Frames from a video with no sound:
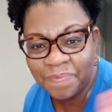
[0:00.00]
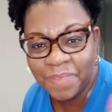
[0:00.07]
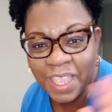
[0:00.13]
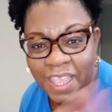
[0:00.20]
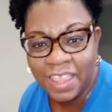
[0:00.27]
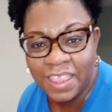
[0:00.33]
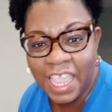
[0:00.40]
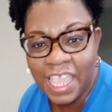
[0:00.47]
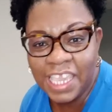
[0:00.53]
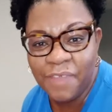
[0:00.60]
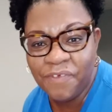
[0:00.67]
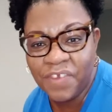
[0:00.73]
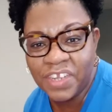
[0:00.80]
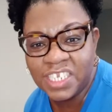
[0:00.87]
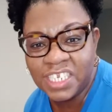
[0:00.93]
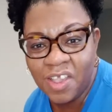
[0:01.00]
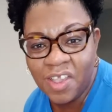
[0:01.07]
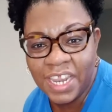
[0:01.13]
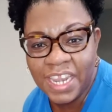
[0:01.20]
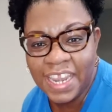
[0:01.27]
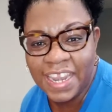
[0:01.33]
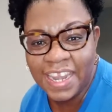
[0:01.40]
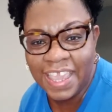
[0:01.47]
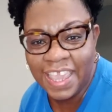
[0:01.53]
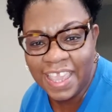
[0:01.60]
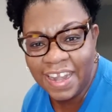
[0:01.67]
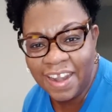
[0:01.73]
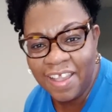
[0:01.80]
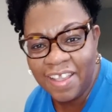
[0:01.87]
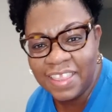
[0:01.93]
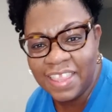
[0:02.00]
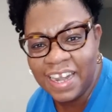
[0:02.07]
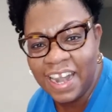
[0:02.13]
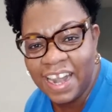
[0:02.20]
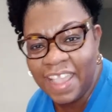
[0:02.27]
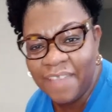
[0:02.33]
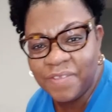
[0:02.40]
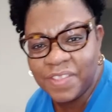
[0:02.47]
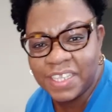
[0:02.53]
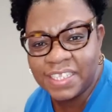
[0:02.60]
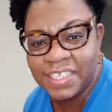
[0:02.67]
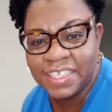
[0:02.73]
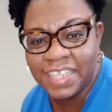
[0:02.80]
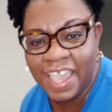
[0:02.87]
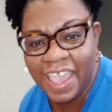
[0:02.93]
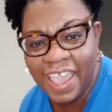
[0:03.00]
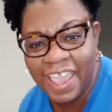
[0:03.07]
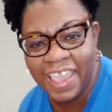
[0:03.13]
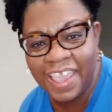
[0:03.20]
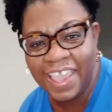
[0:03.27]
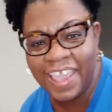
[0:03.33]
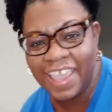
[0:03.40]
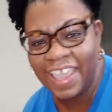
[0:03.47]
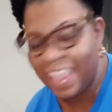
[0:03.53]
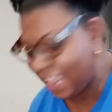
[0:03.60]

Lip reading: Thank you for joining in on the live today.